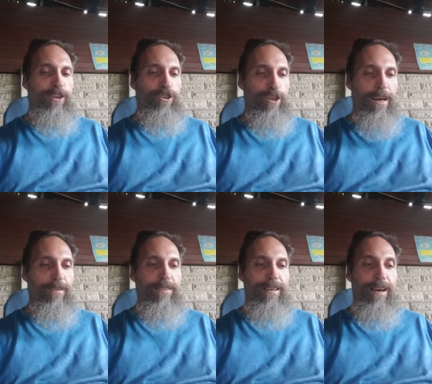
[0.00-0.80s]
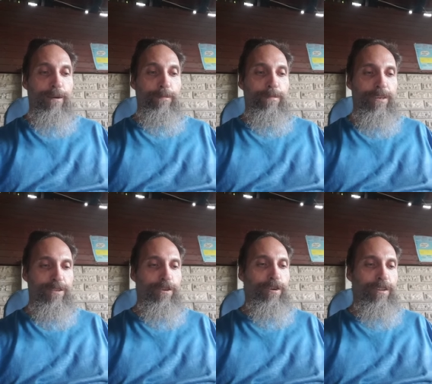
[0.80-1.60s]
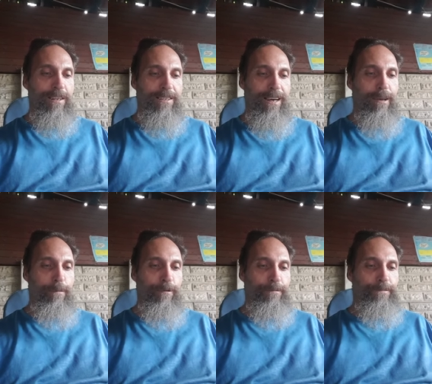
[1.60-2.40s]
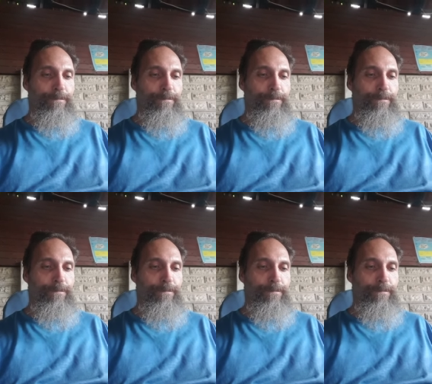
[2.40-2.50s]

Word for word: Jail time is not on the table.